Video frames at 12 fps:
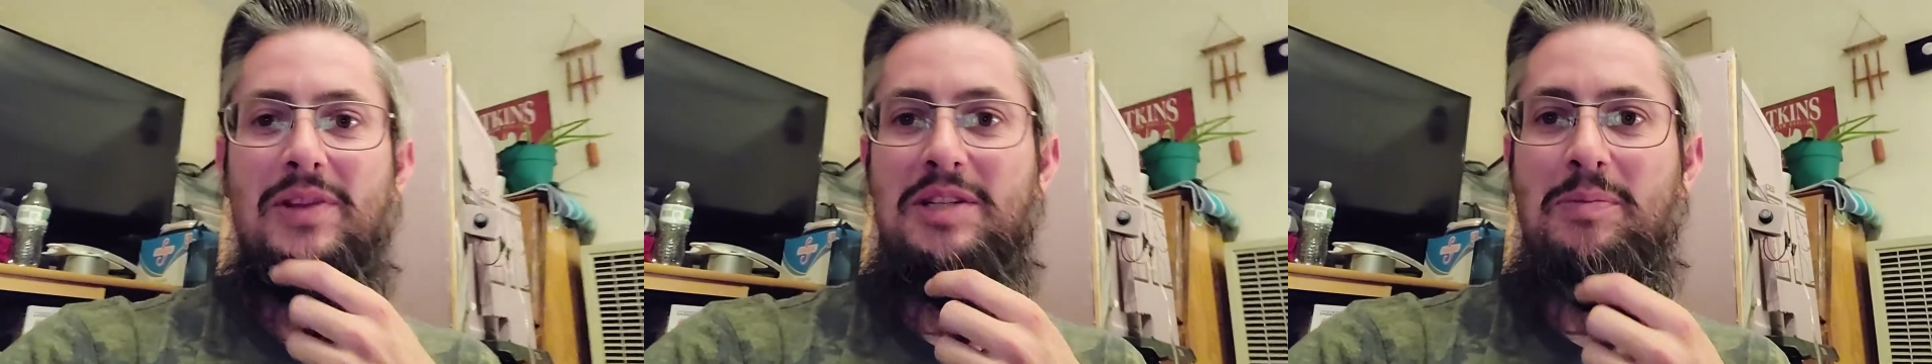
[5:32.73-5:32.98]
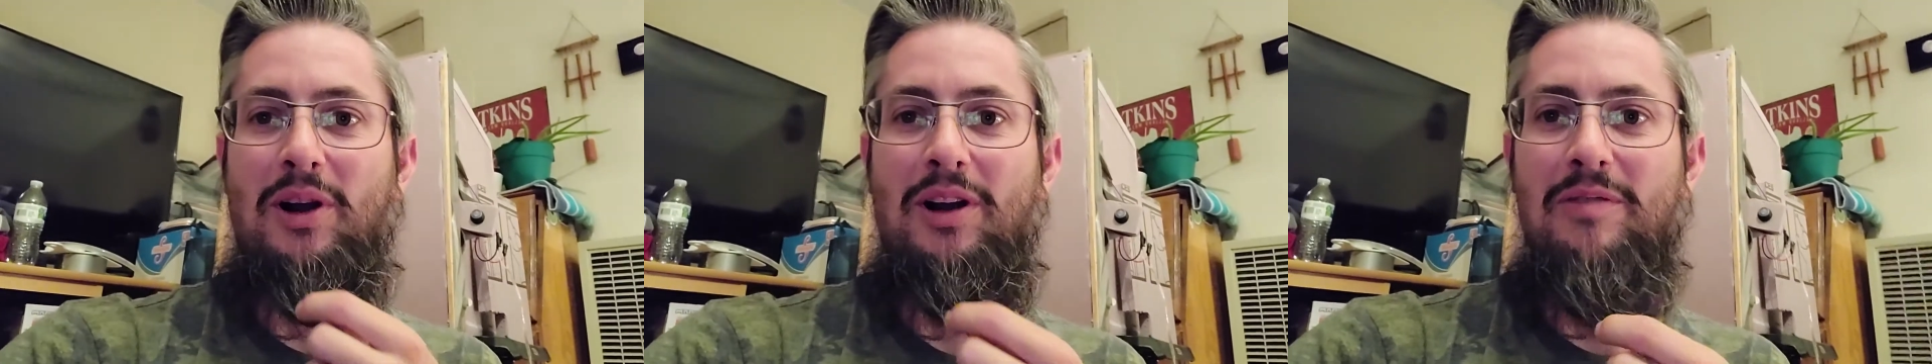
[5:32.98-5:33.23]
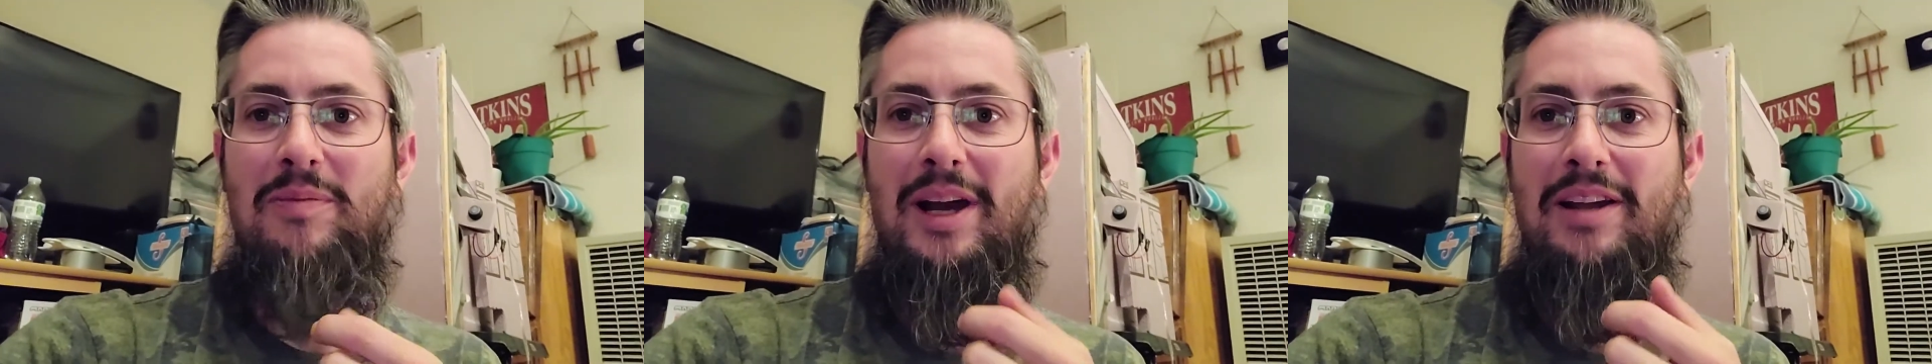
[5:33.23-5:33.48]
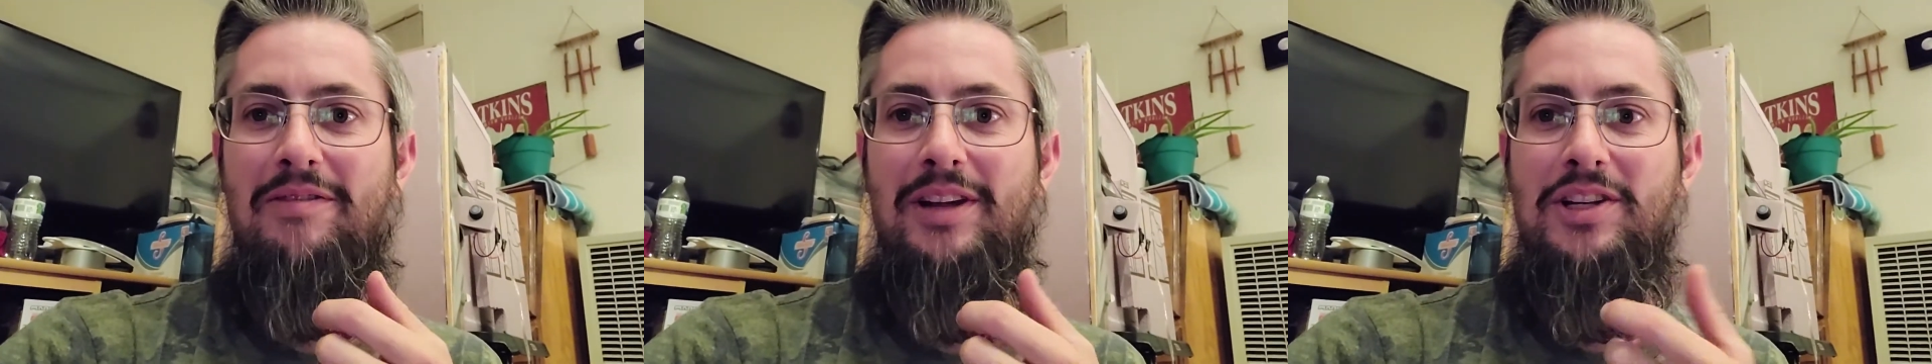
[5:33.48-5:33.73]
this part of
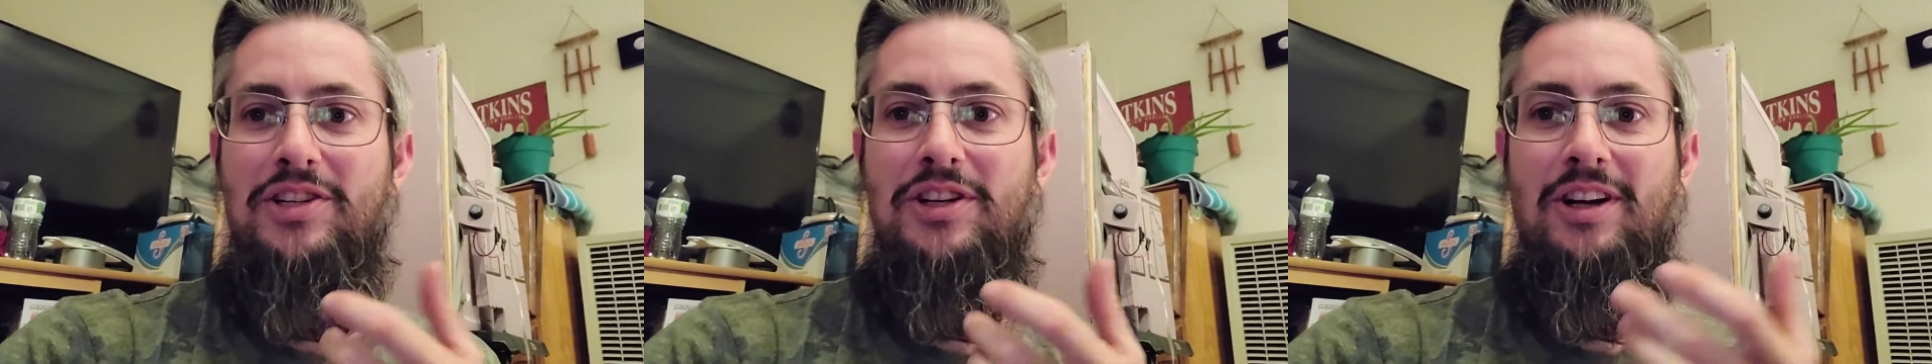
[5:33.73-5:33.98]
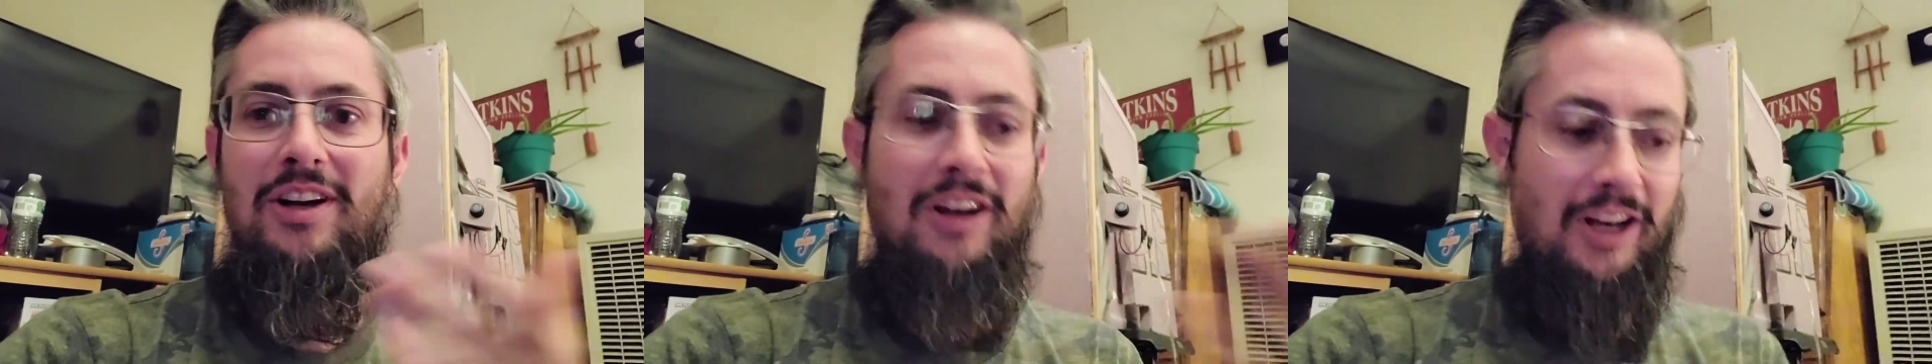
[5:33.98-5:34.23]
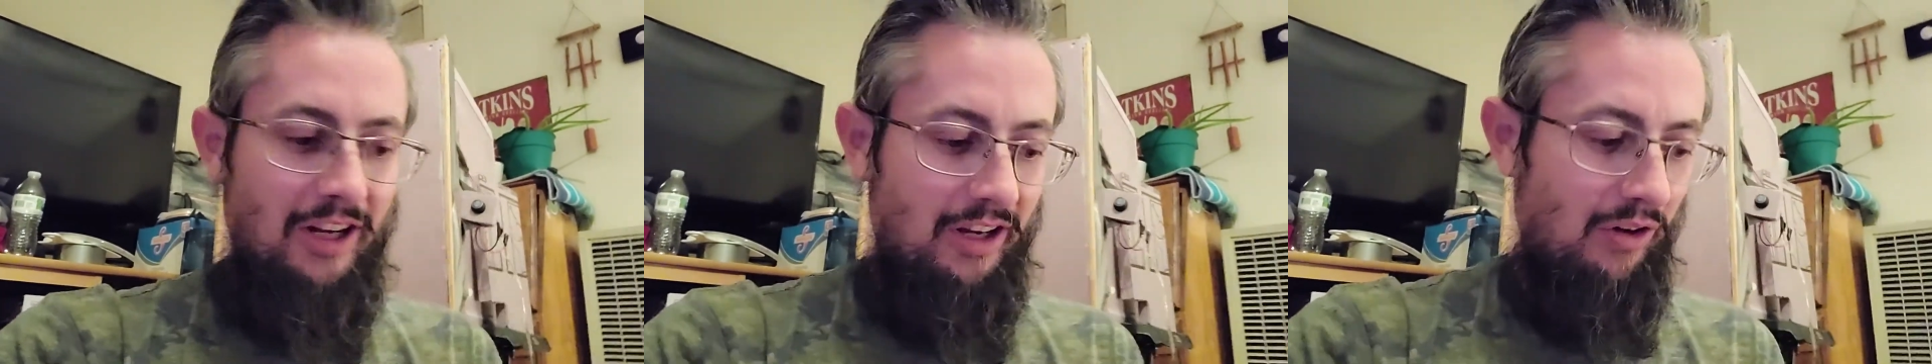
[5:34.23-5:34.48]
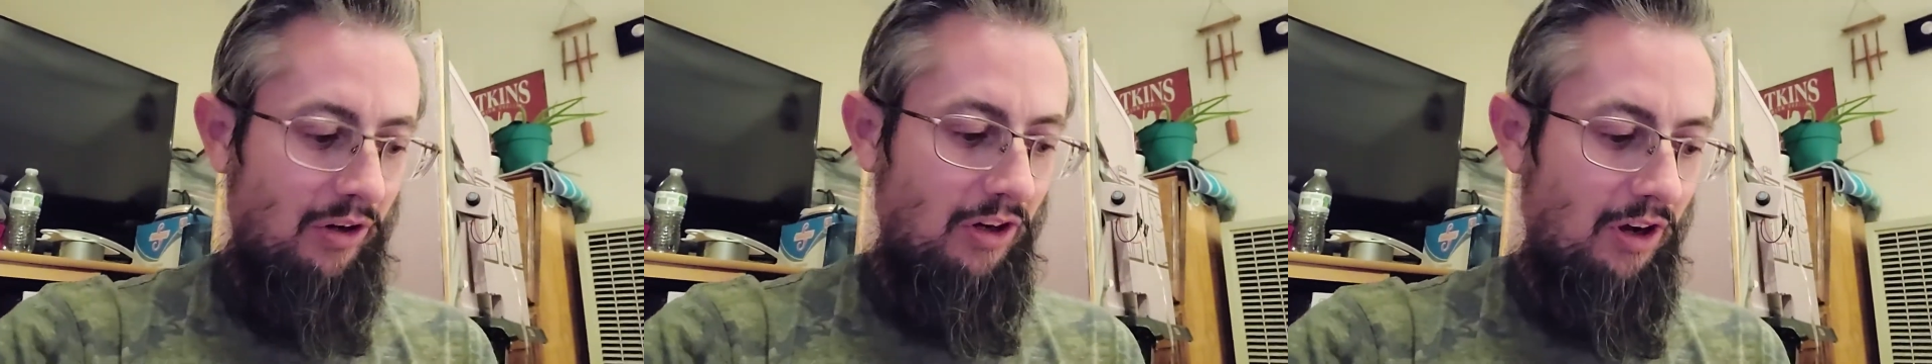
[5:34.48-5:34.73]
my adventure
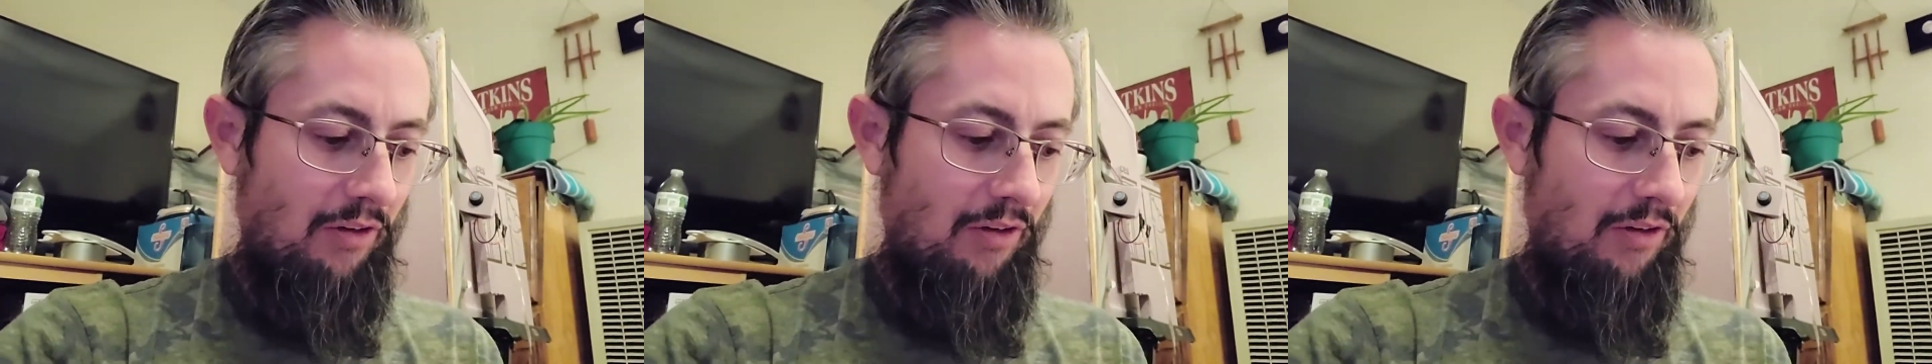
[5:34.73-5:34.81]
or